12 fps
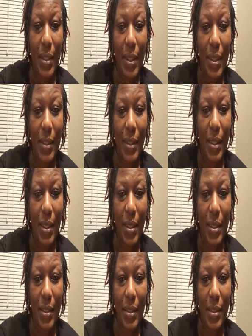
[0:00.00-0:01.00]
Yes,
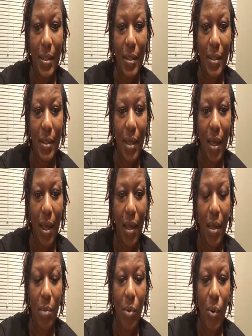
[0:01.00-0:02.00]
yes. I
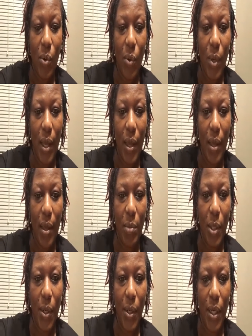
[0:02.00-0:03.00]
am growing. I
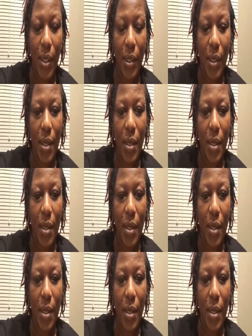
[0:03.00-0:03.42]
am learning.